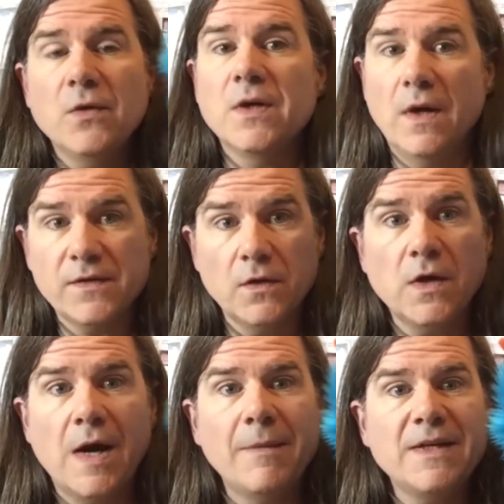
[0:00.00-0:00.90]
You can also
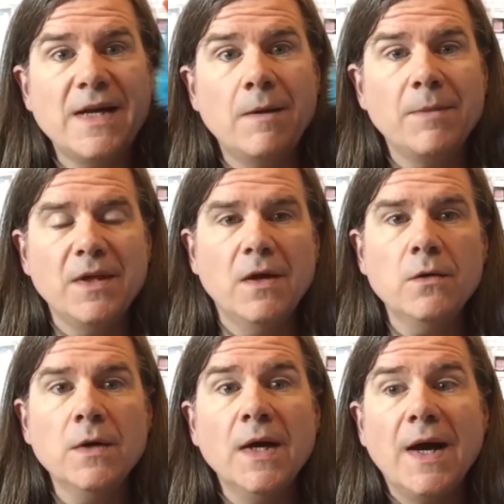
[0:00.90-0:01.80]
comment down below.